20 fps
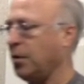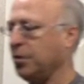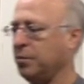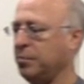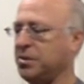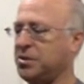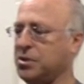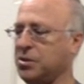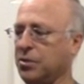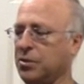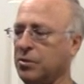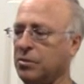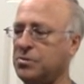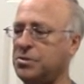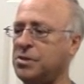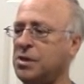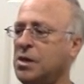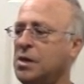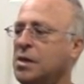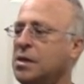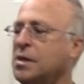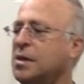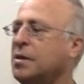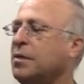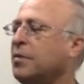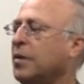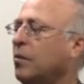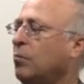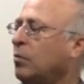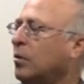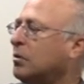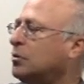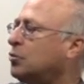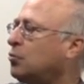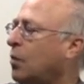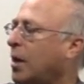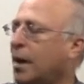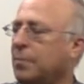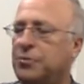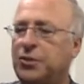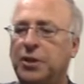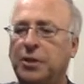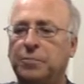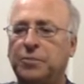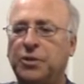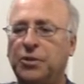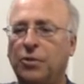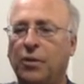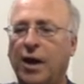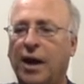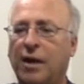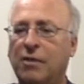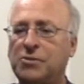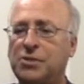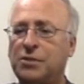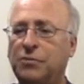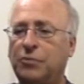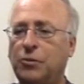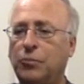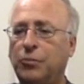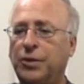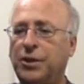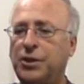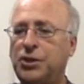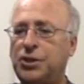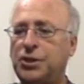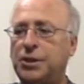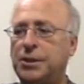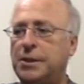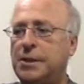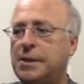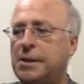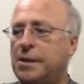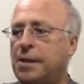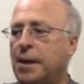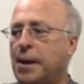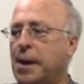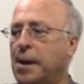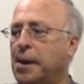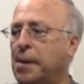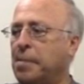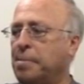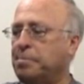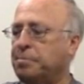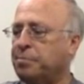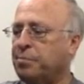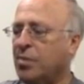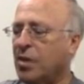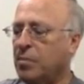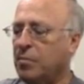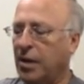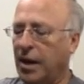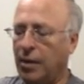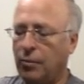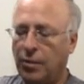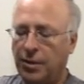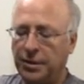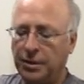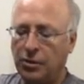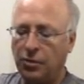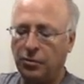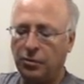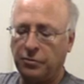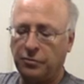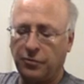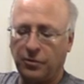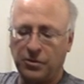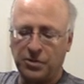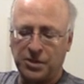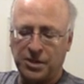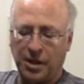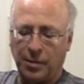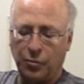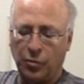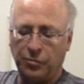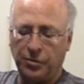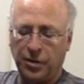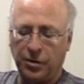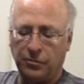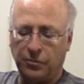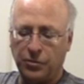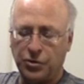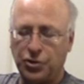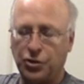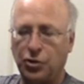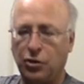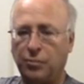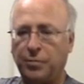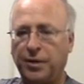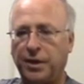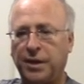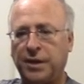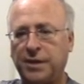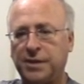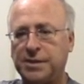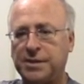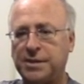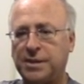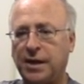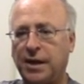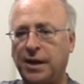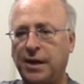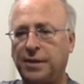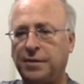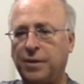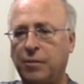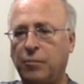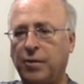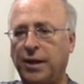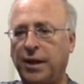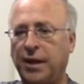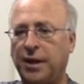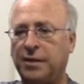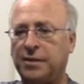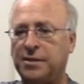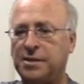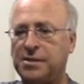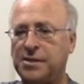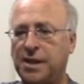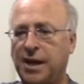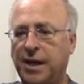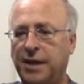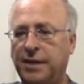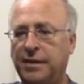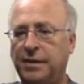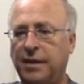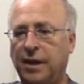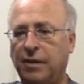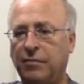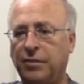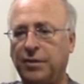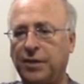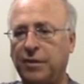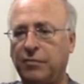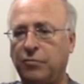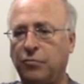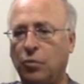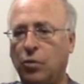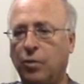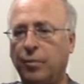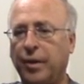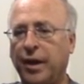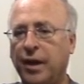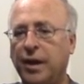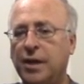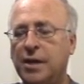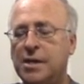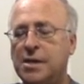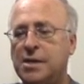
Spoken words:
the materials. They will drop ship to your house if you wish, but I wanted to go the first time over there for sure because they went ahead and designed everything for me.